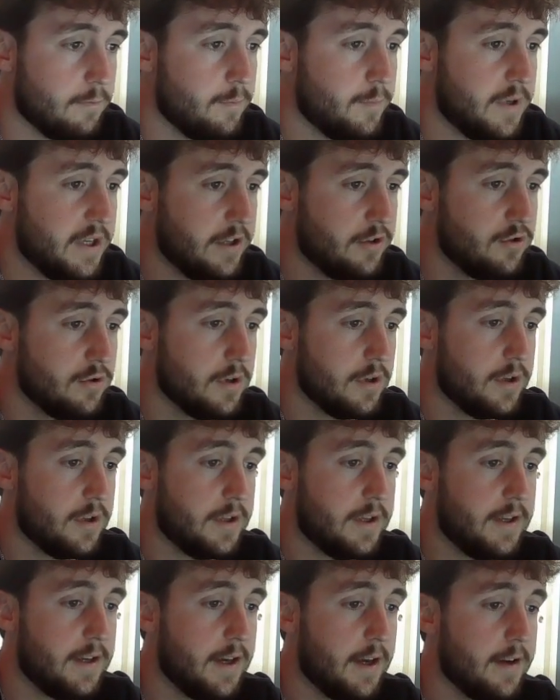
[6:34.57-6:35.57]
Beedrill
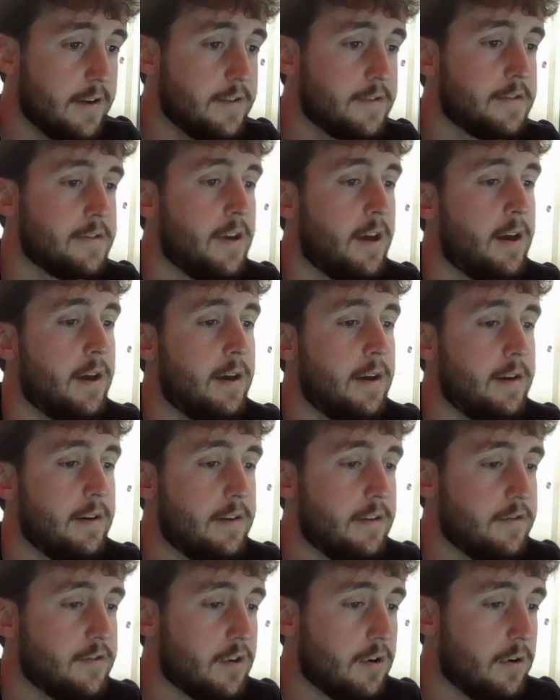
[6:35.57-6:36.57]
EX.
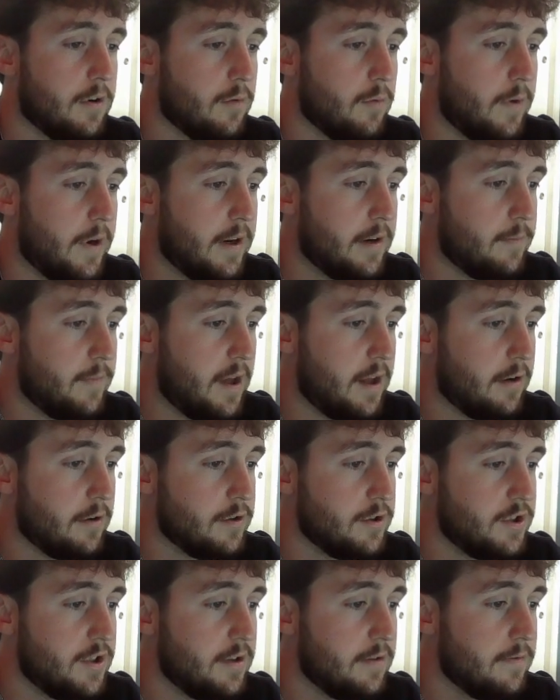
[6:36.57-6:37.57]
Discard a random
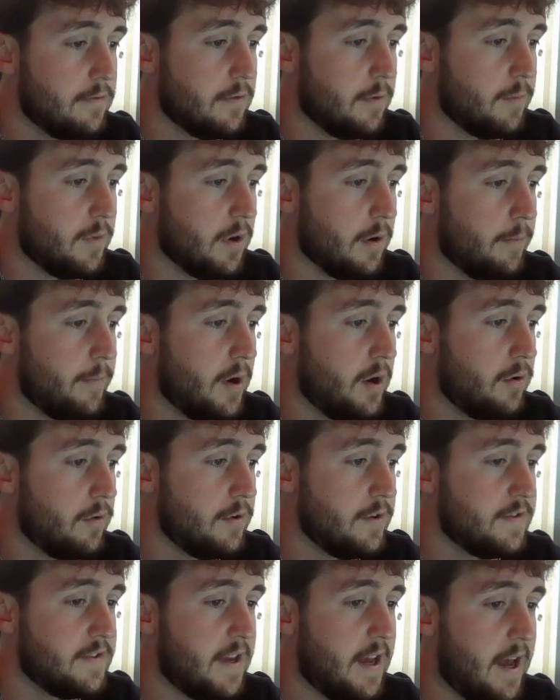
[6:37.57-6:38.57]
energy from your
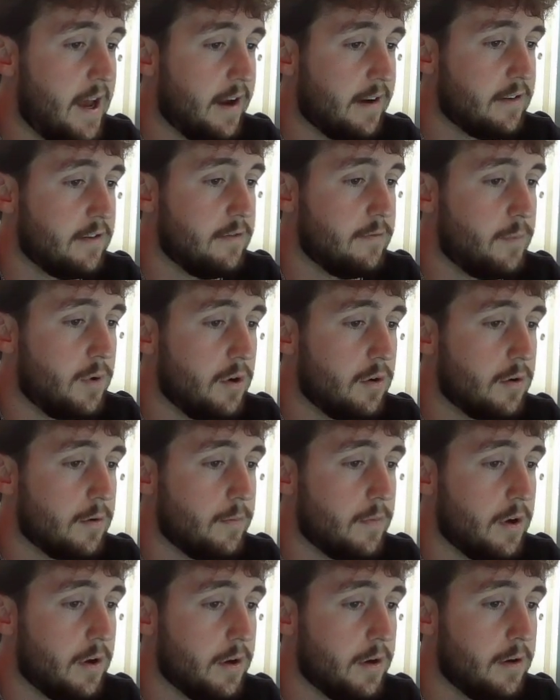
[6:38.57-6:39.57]
opponent's active
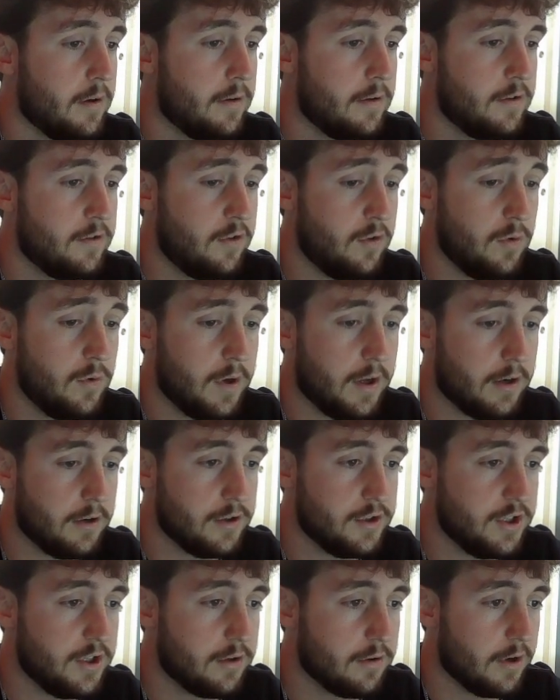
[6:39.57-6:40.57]
Pokemon. 2
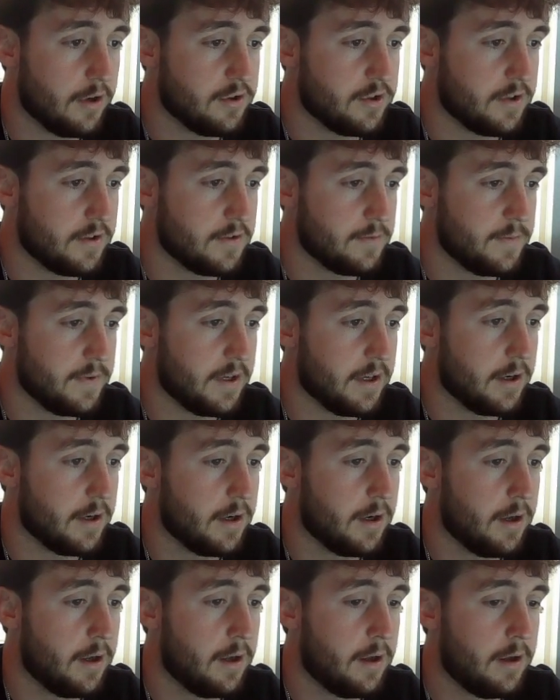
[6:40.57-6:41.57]
energy, Crushing Spear.
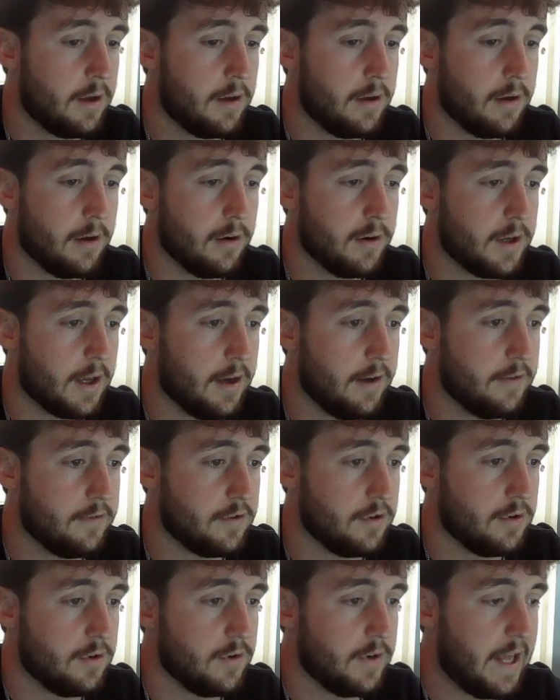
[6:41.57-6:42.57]
Okay, so
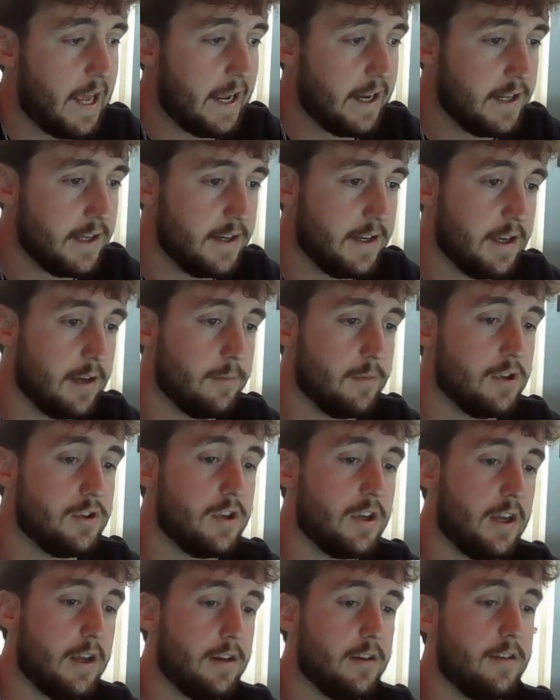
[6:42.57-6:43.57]
you're doing 80 damage
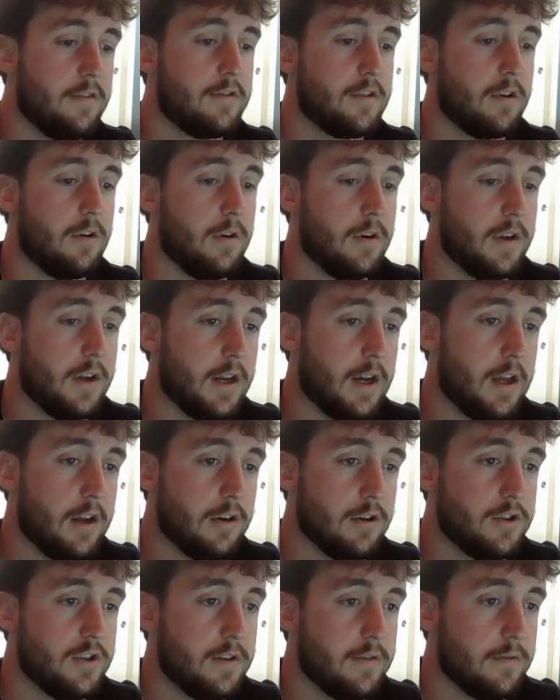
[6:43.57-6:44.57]
and discarding an
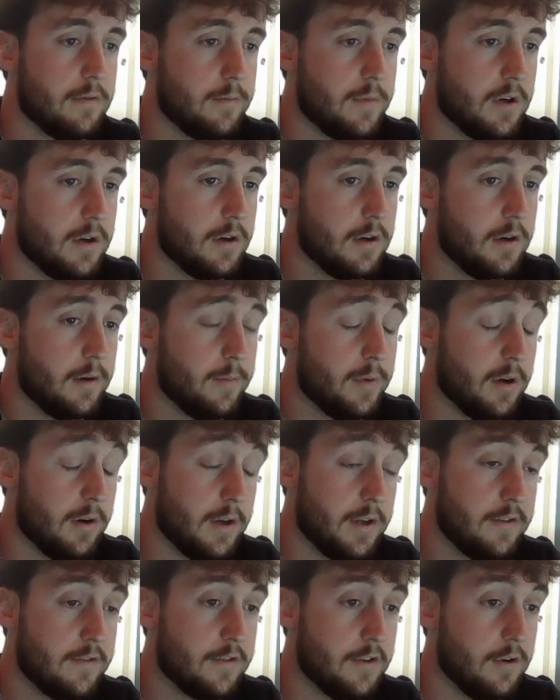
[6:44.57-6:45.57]
energy from your
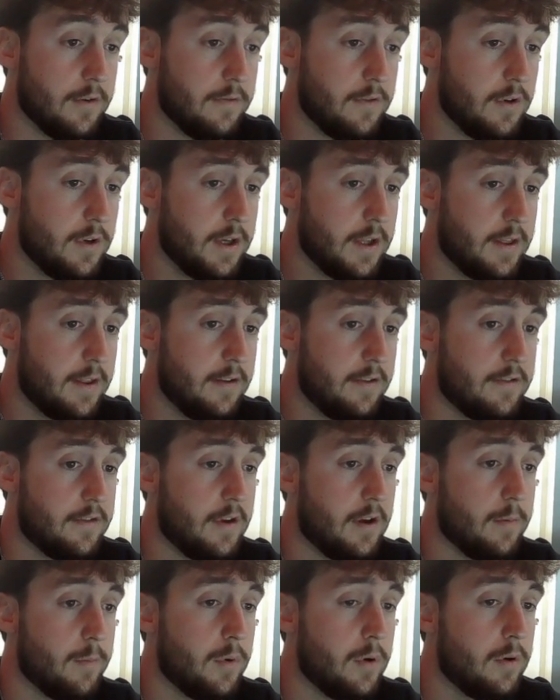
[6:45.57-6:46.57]
opponent. So if you get this
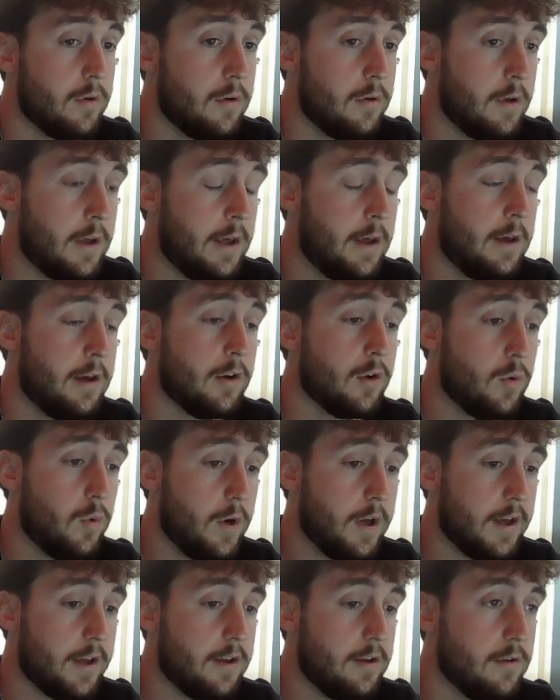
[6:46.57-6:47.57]
up
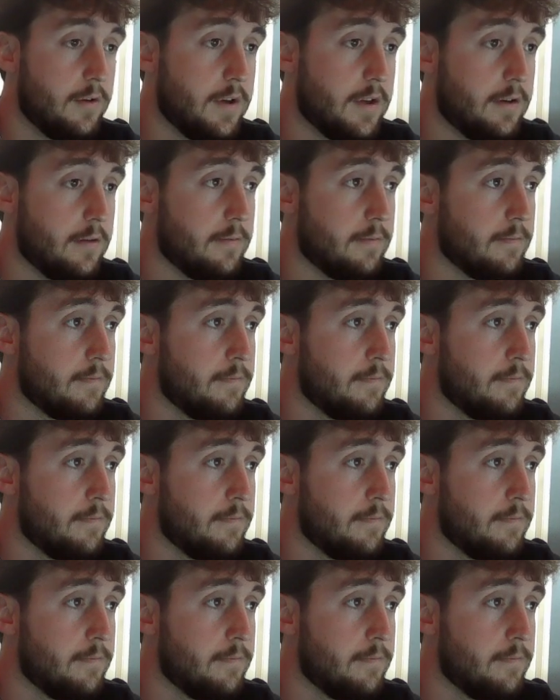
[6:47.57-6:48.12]
quick, you can